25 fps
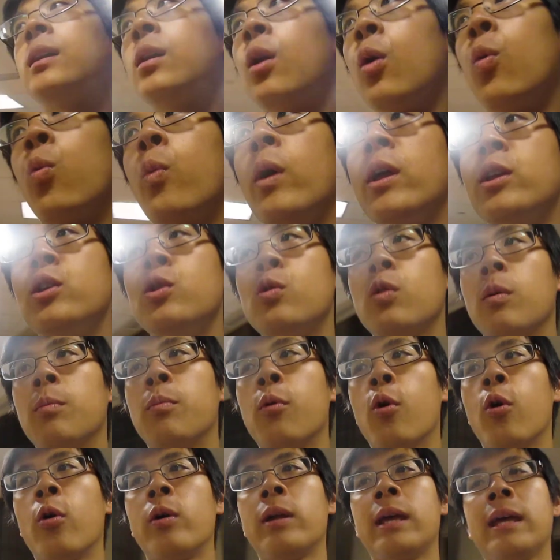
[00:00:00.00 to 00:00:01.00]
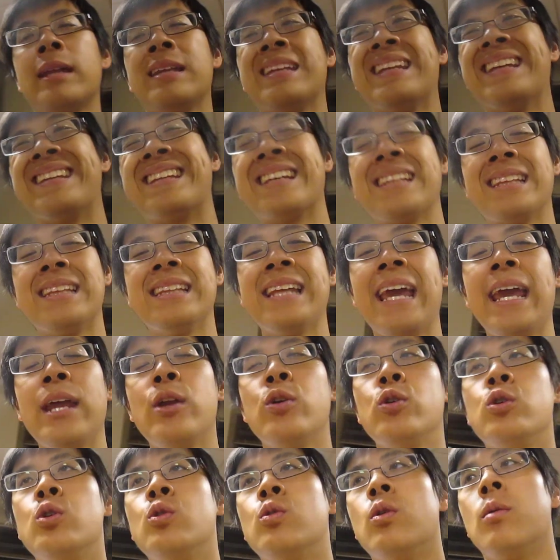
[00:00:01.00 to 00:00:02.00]
when you were born and the later
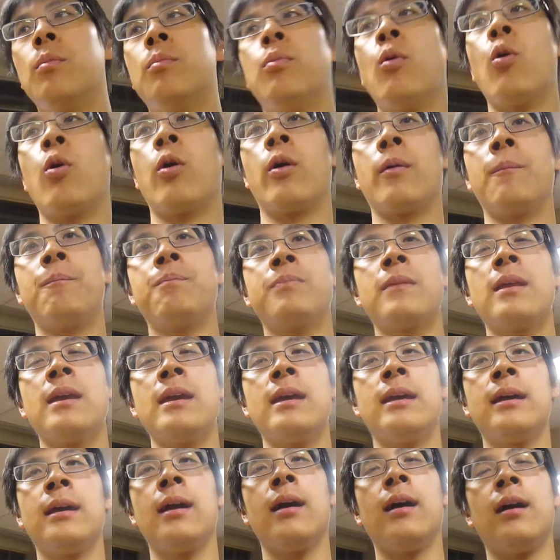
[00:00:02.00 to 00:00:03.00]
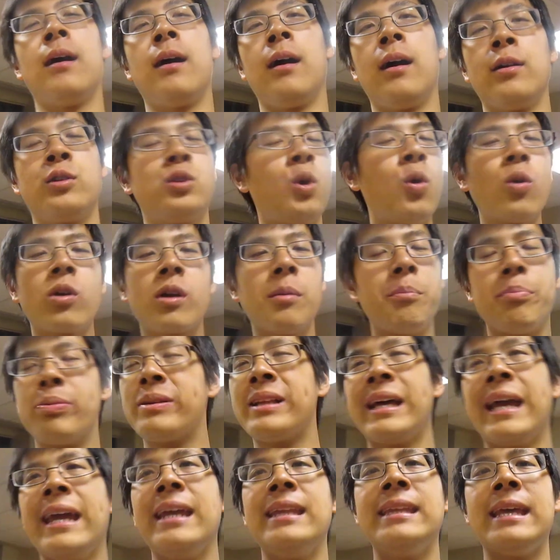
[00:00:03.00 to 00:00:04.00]
you were born. Uh, don't
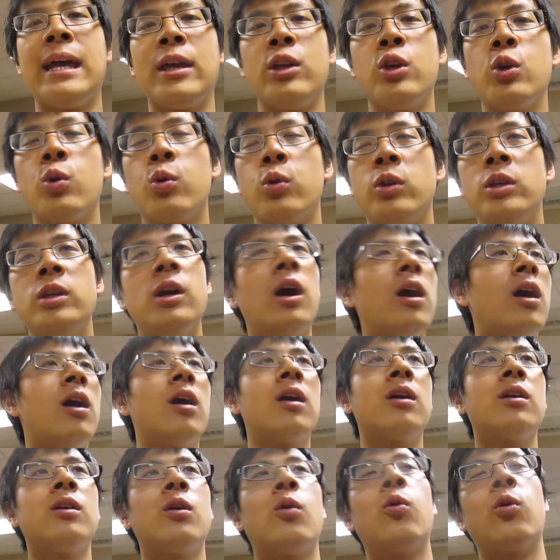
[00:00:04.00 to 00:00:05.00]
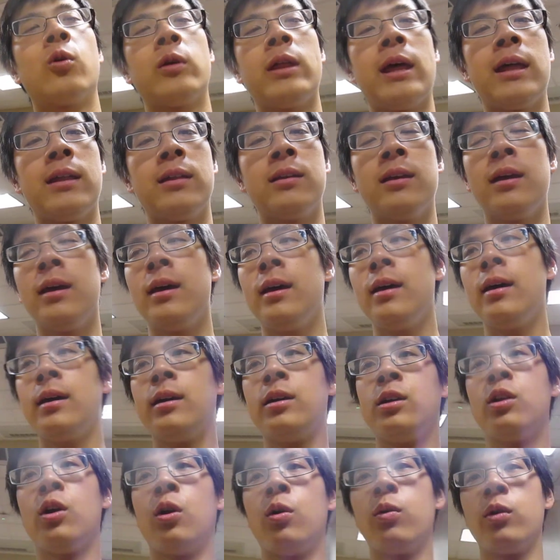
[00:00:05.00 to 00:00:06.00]
complain that you're young or that
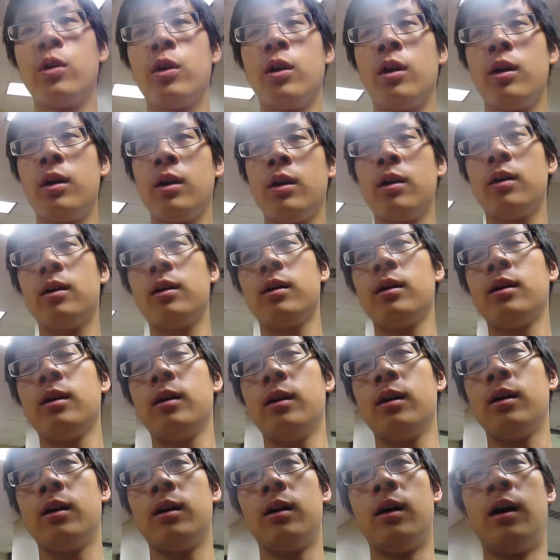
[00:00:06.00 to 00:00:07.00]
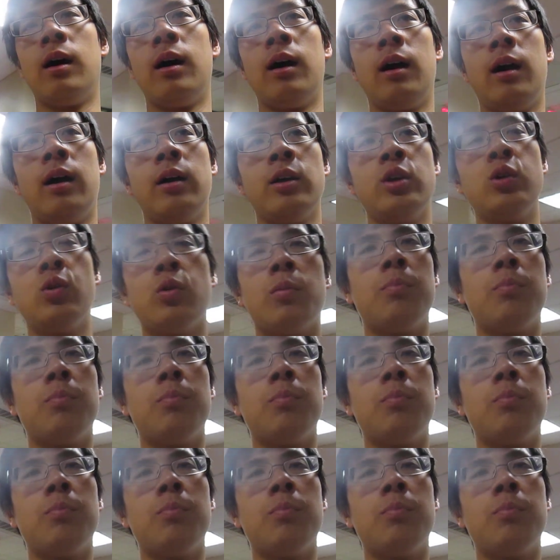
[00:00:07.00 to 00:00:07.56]
you know uh, you're